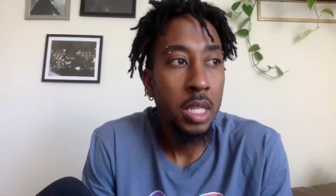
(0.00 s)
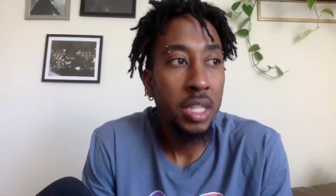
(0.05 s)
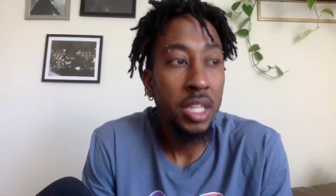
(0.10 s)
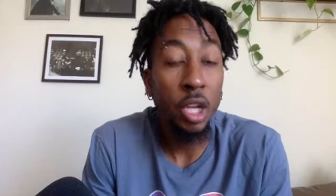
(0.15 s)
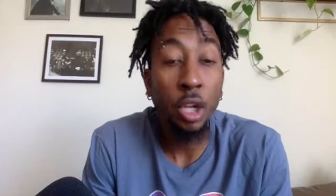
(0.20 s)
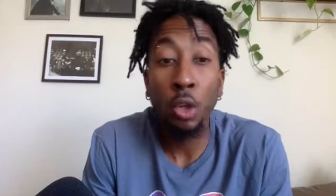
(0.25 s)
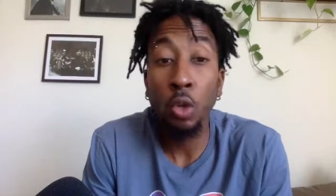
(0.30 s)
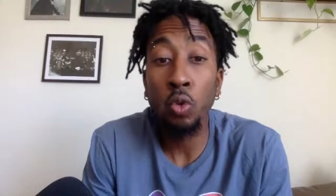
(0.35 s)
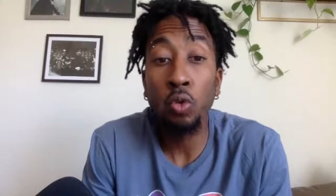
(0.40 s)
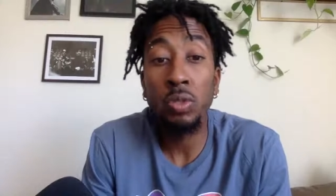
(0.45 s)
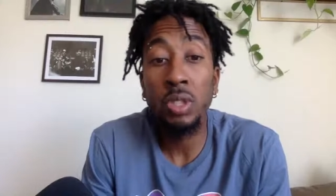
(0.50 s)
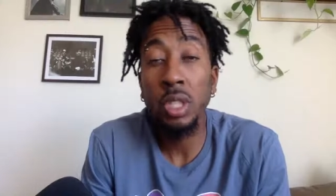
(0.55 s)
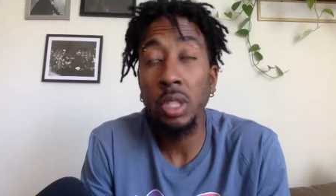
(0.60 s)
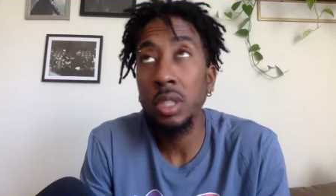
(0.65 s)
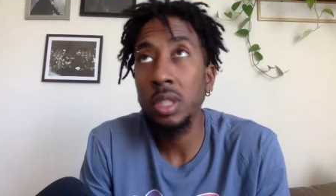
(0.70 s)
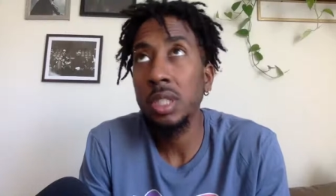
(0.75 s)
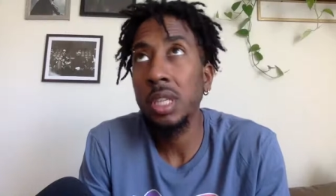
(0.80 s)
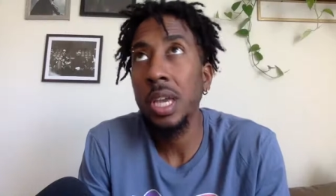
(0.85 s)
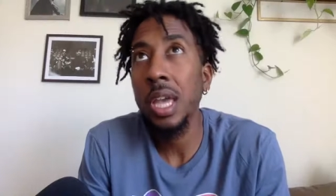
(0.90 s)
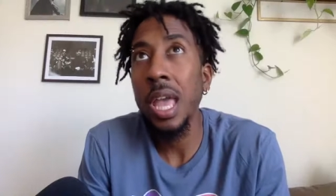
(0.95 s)
they're
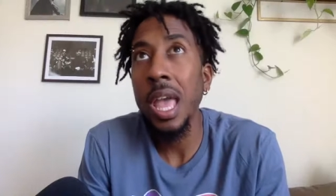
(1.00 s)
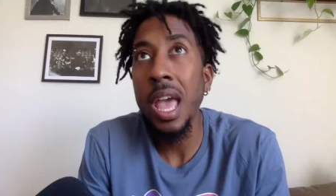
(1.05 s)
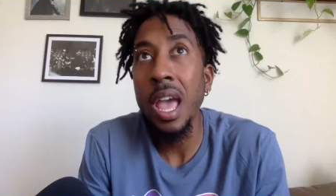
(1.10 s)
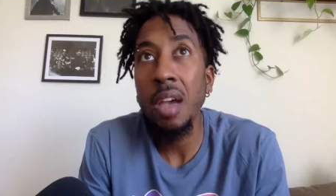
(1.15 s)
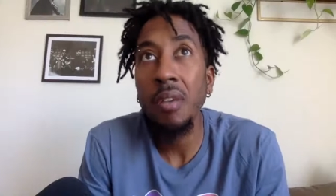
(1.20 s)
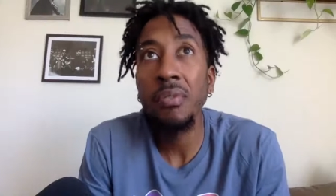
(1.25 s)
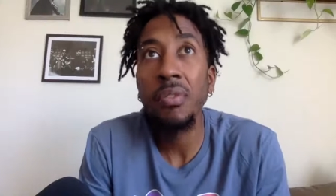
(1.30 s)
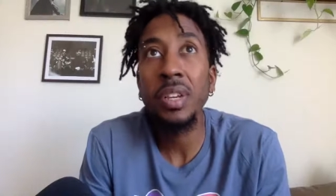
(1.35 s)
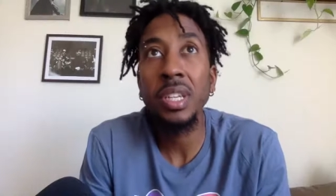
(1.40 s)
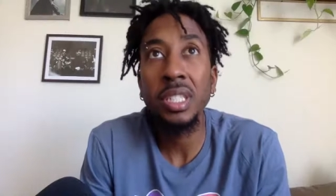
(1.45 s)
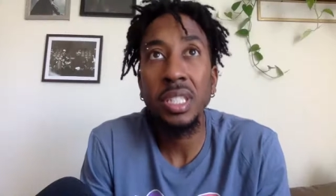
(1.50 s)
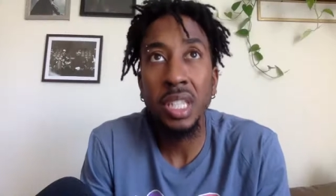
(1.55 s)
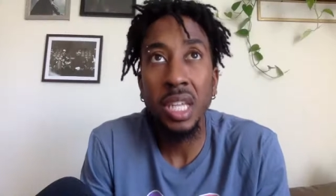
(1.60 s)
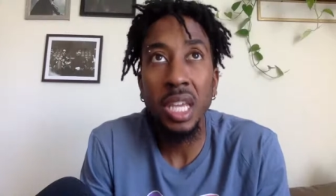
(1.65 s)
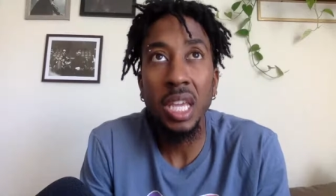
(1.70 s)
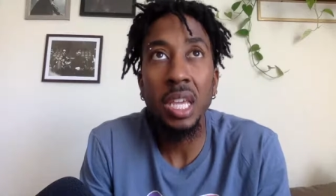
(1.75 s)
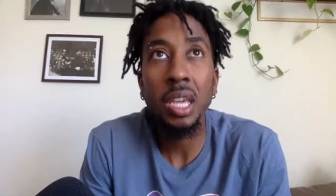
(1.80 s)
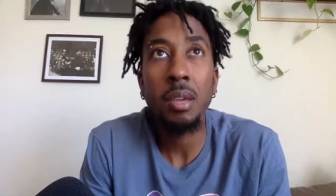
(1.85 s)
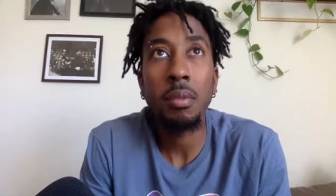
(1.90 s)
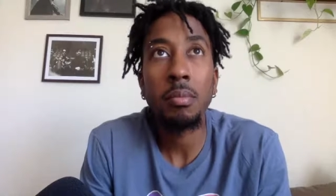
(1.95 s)
losing to every
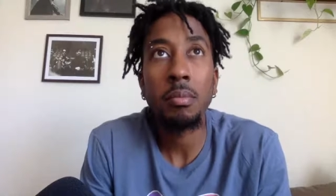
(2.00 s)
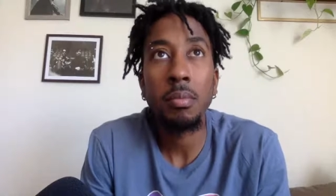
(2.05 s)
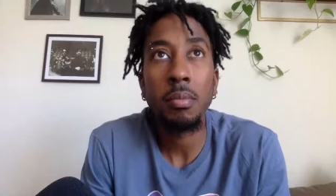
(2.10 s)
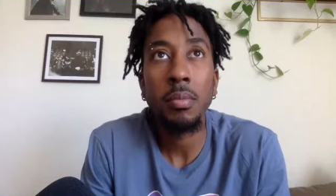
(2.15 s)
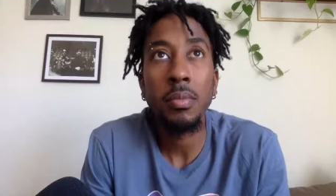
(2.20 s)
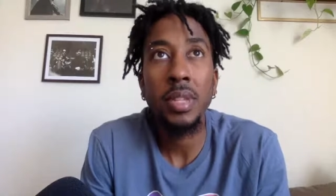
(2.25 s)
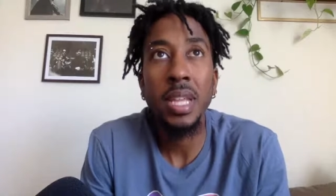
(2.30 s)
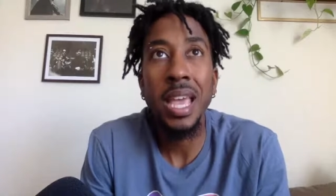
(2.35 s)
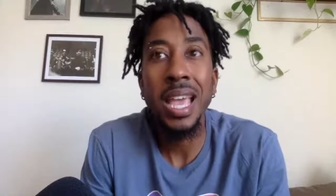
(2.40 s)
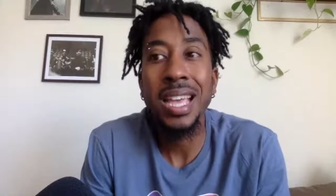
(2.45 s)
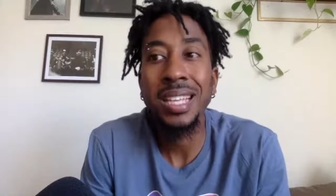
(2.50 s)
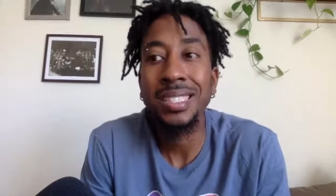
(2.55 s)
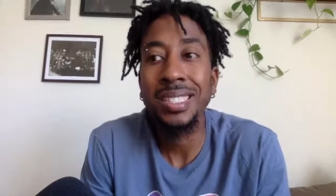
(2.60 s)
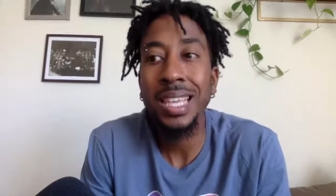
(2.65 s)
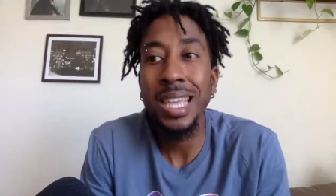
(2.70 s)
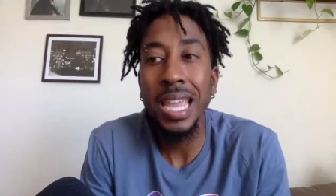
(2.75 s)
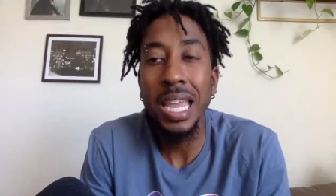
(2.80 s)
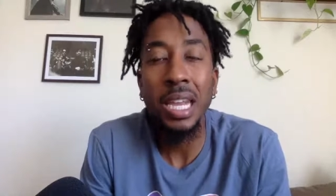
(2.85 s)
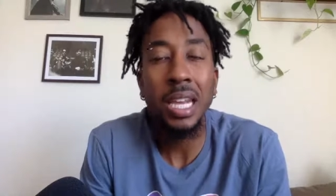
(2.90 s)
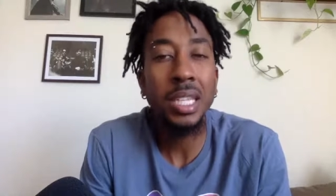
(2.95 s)
team that has
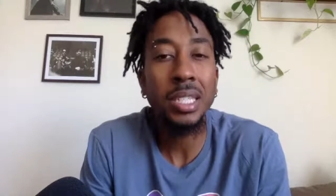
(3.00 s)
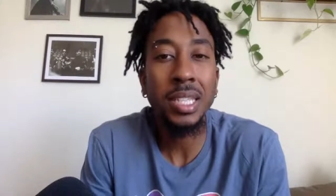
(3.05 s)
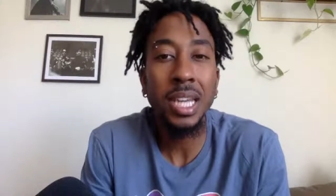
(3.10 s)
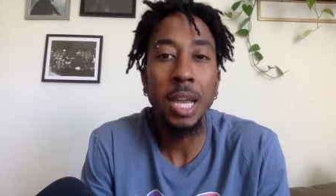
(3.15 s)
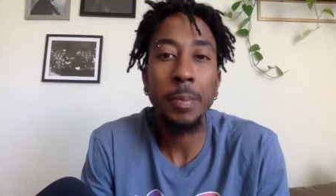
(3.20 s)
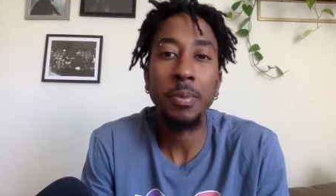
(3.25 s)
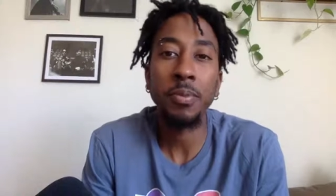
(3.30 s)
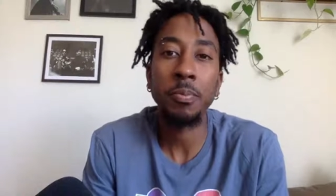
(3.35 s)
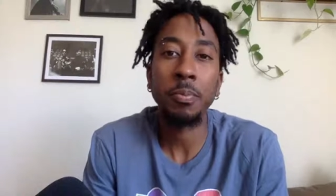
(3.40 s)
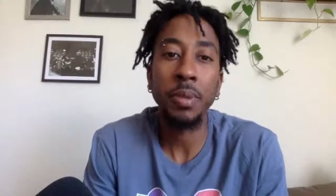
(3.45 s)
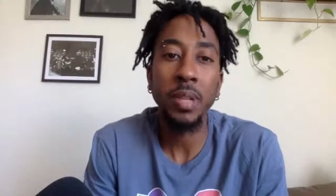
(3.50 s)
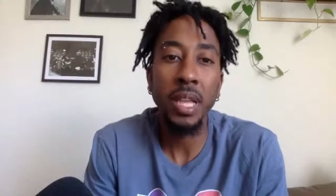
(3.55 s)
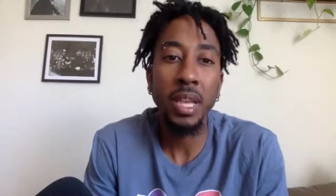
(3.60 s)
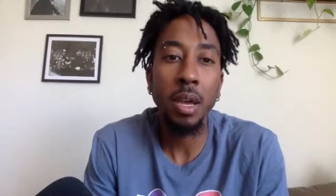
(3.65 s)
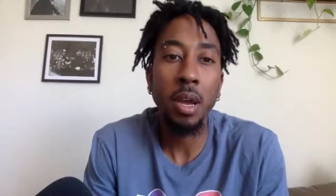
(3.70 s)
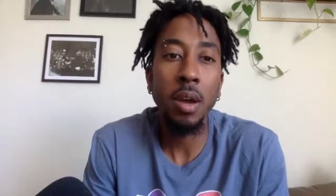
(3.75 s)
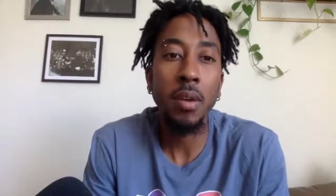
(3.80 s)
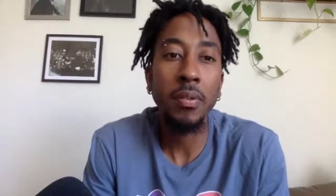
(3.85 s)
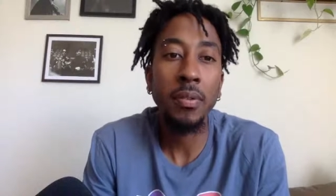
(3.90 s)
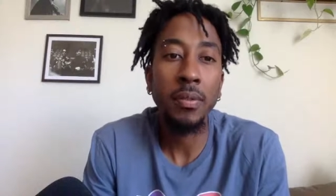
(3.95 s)
any type of
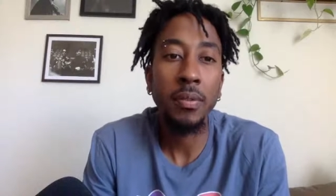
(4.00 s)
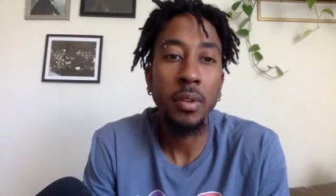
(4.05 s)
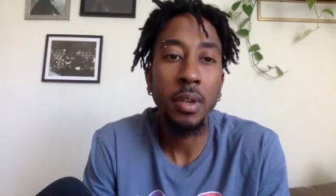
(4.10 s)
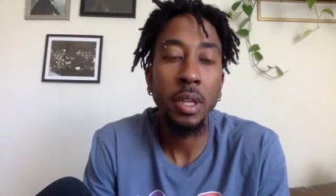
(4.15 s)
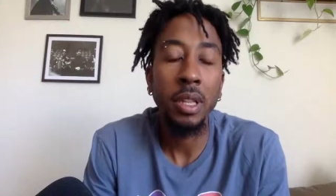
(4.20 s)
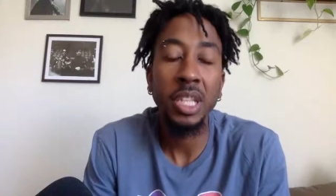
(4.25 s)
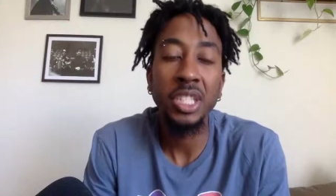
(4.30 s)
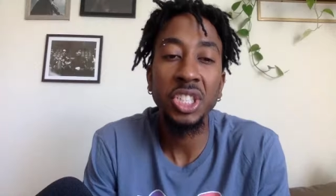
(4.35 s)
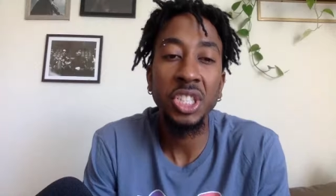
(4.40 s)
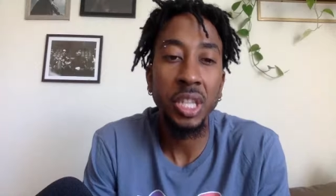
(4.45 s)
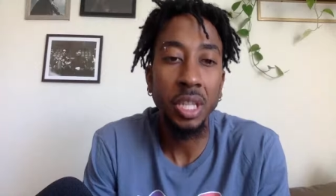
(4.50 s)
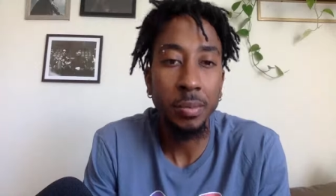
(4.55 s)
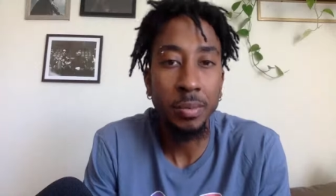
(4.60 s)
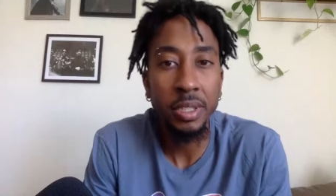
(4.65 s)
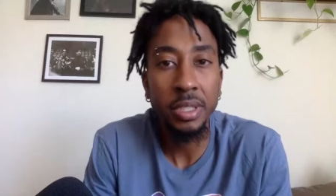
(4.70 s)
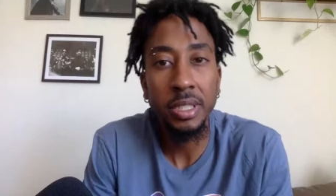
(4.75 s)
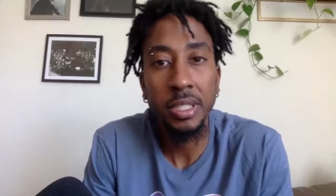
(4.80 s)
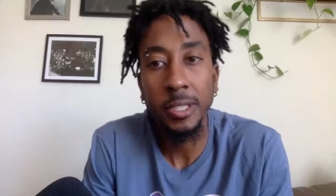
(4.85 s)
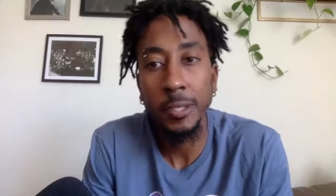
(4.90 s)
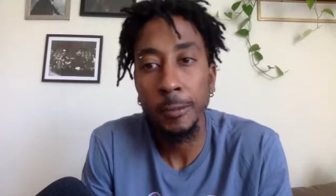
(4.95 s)
playoff
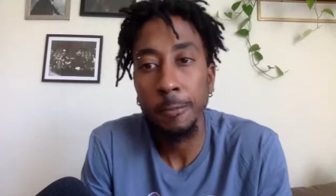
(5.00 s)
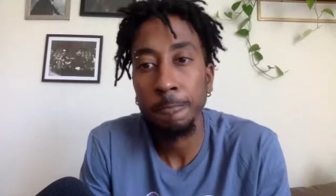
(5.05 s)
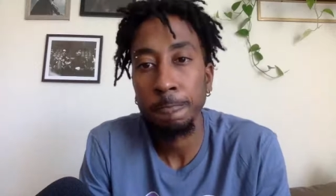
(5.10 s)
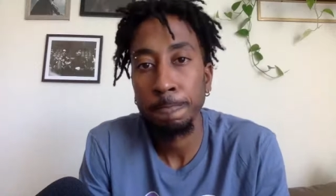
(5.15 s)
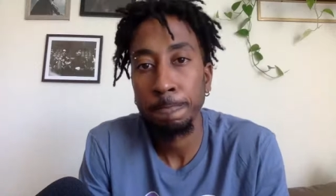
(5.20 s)
legitimacy.